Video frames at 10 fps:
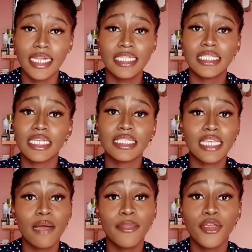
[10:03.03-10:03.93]
They say,
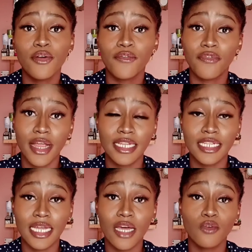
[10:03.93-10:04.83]
tell me your friend
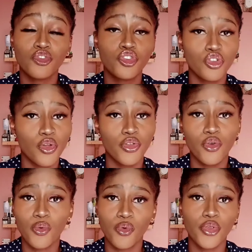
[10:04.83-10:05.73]
and I will show
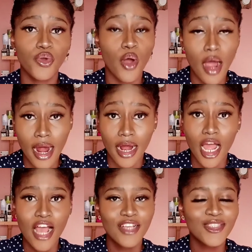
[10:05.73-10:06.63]
you who you are.
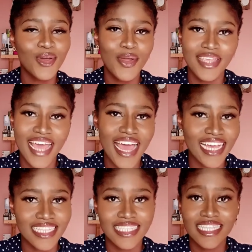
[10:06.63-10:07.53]
So
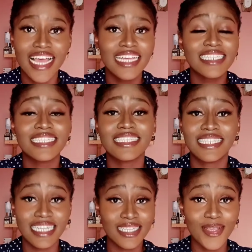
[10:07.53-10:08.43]
yes,
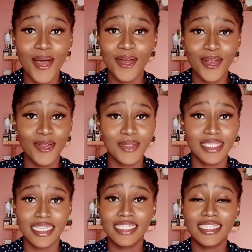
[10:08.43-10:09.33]
this concludes
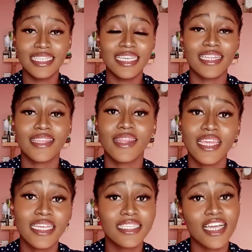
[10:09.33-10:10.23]
it. These are the
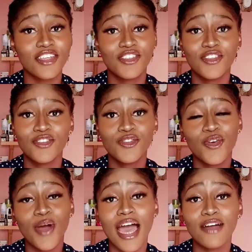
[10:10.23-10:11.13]
things that you should
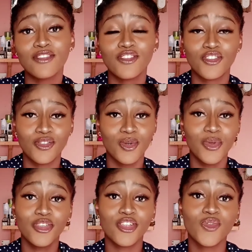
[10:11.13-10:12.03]
know how to do
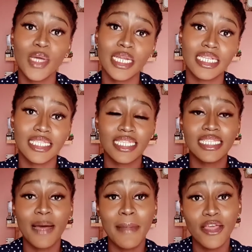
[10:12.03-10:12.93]
in your 20s. These
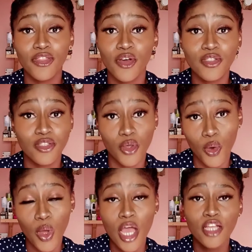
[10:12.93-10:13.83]
are my thoughts
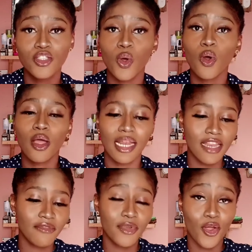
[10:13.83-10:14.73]
though. So
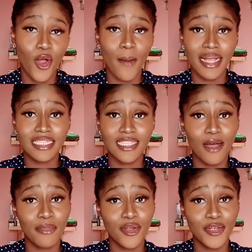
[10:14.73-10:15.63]
leave your comments
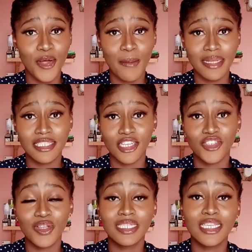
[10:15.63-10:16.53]
down below in the comment
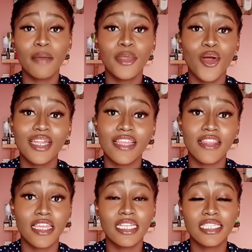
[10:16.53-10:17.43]
section. Tell me other
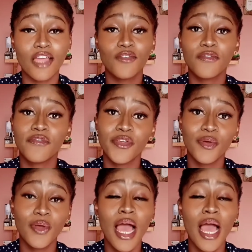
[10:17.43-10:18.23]
things that you feel